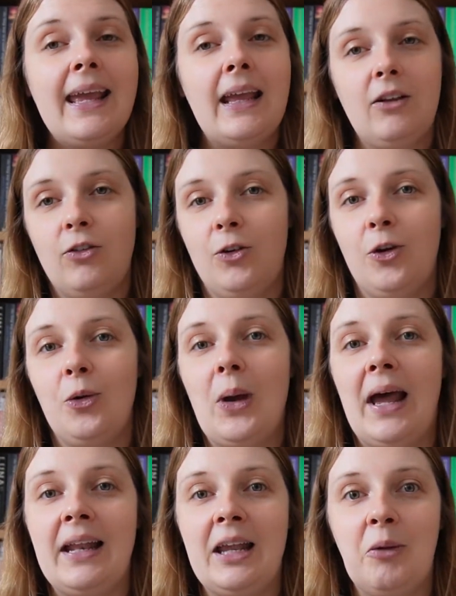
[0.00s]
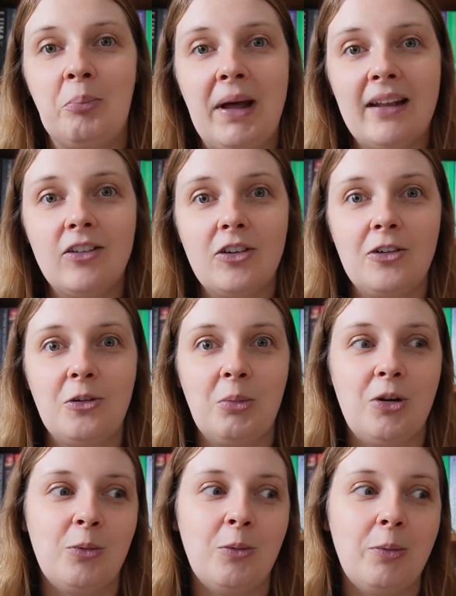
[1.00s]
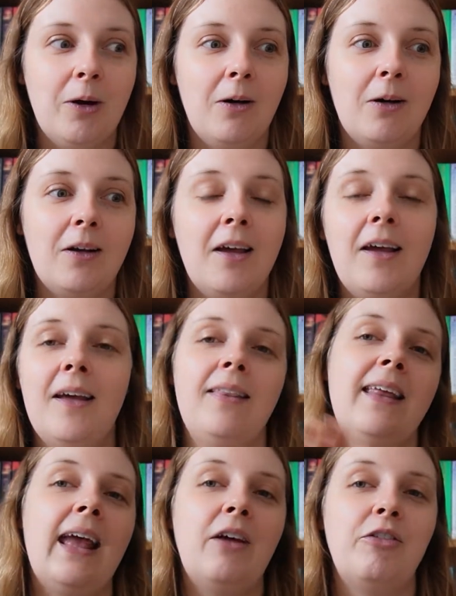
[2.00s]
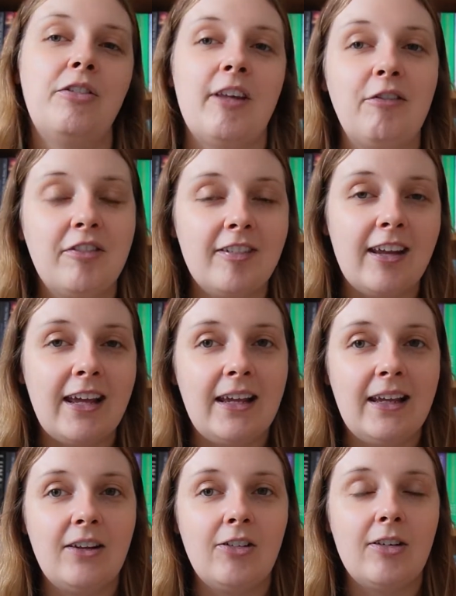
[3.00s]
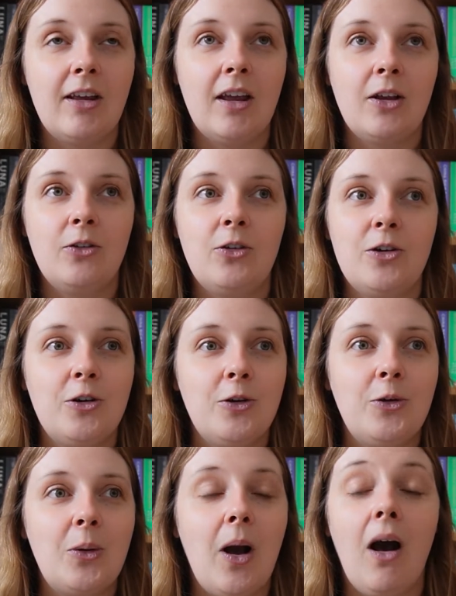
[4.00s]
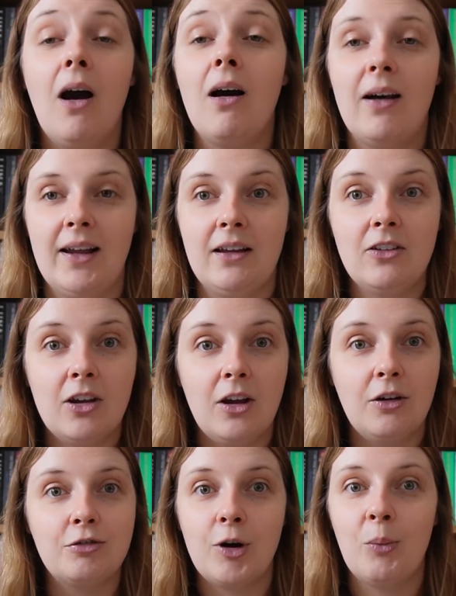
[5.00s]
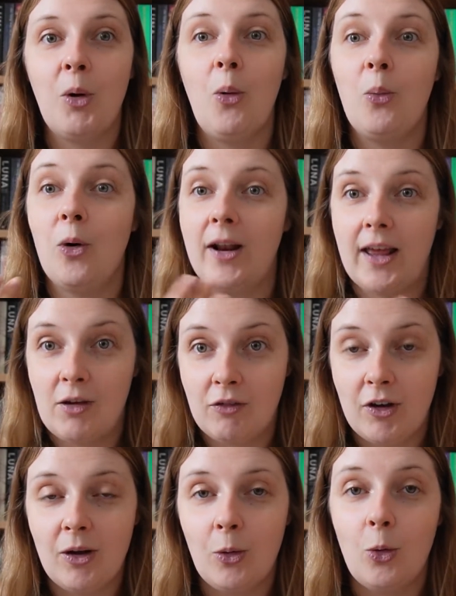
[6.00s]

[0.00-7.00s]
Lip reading: into an abandoned amusement park, and they have 7 days to hide from whatever